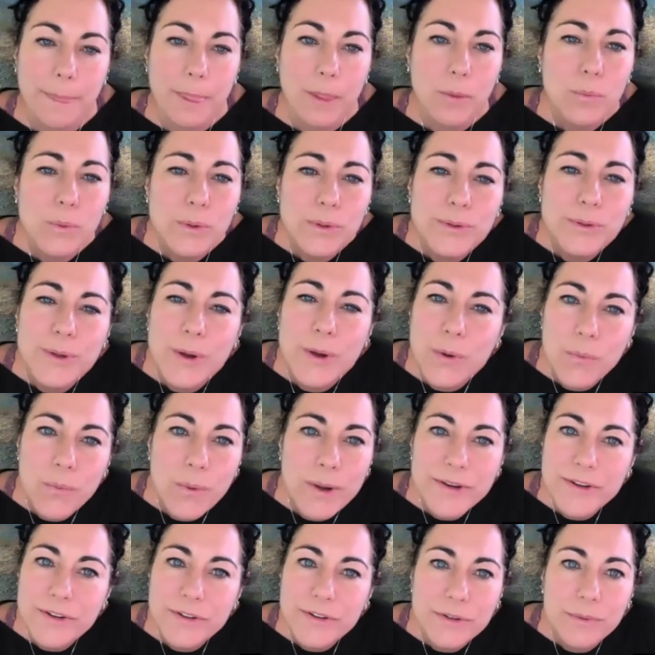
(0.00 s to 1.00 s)
no
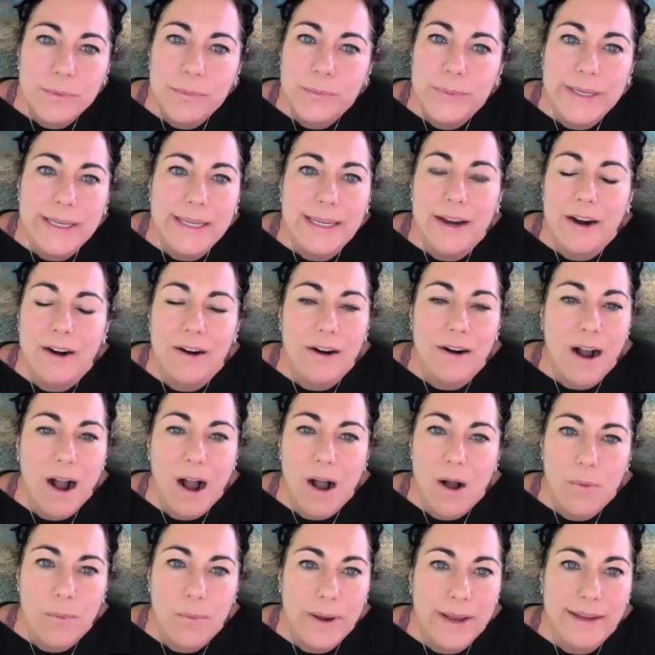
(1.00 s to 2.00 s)
wonder we are
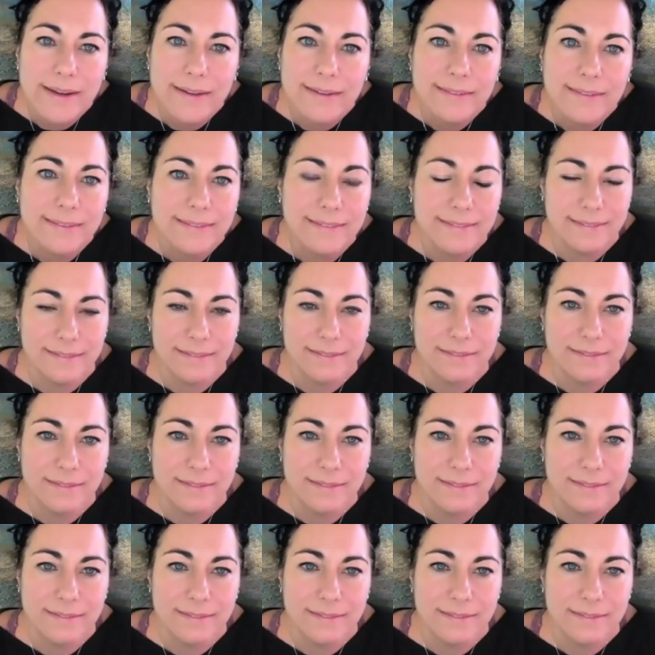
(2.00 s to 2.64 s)
always